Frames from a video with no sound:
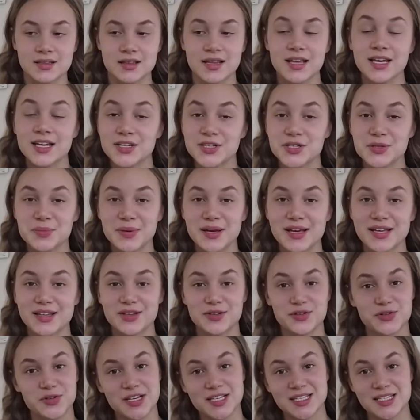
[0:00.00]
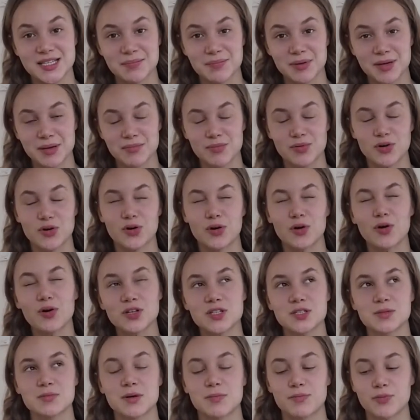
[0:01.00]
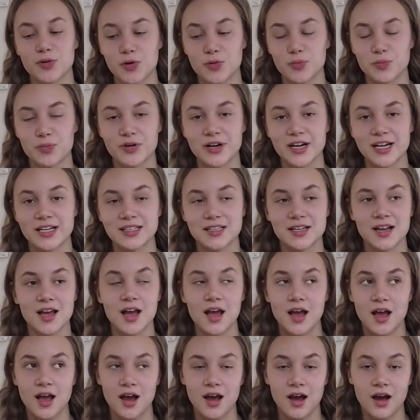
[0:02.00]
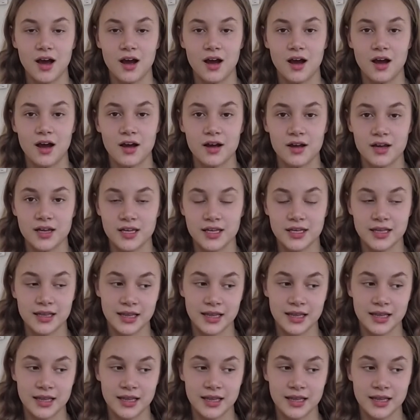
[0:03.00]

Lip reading: Then to make the dress a bit more autumn appropriate, I